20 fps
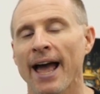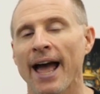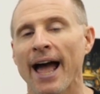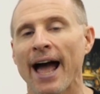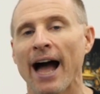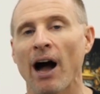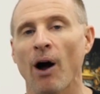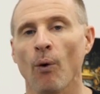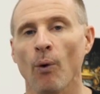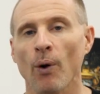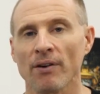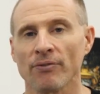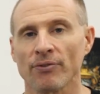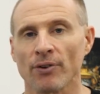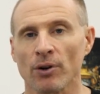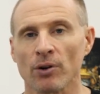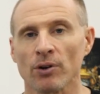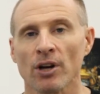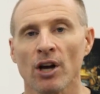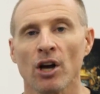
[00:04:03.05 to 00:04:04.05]

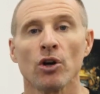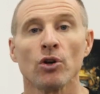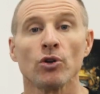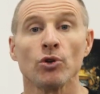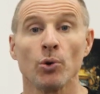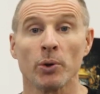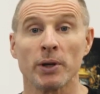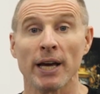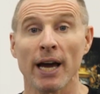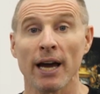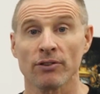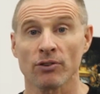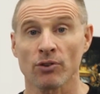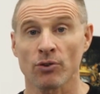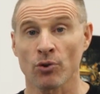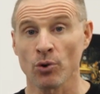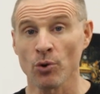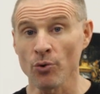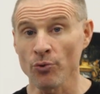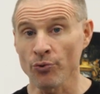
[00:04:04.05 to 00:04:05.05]
However, you get
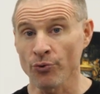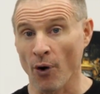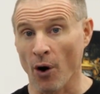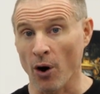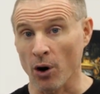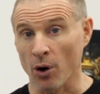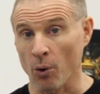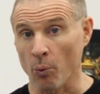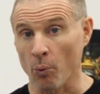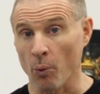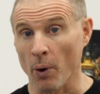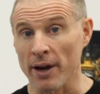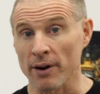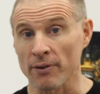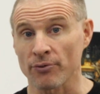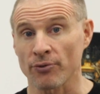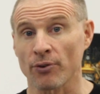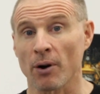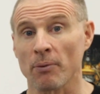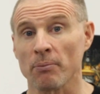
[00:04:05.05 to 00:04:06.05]
too far away
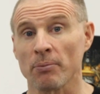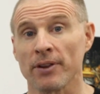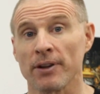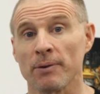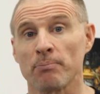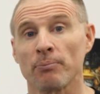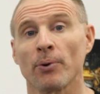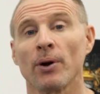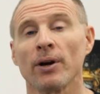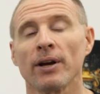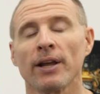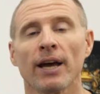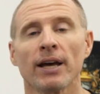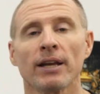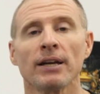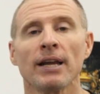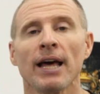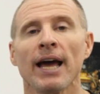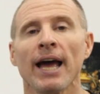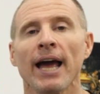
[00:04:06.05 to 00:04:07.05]
from the print
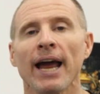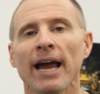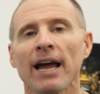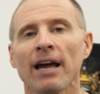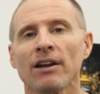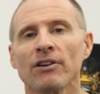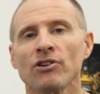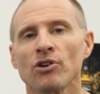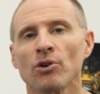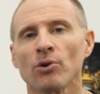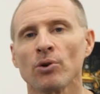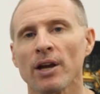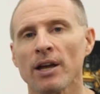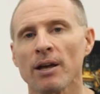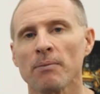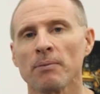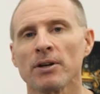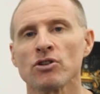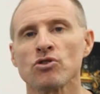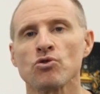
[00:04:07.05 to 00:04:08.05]
head and your
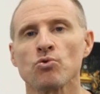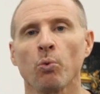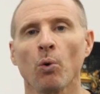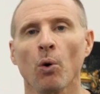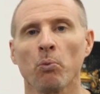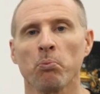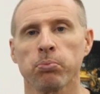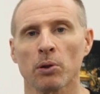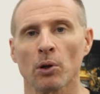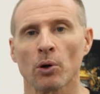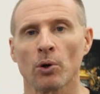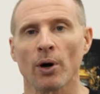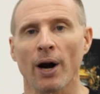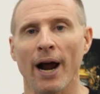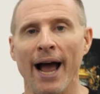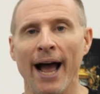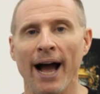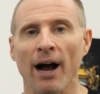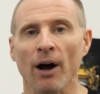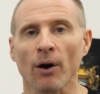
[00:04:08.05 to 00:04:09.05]
image will blur
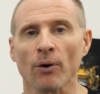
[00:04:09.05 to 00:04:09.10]
out.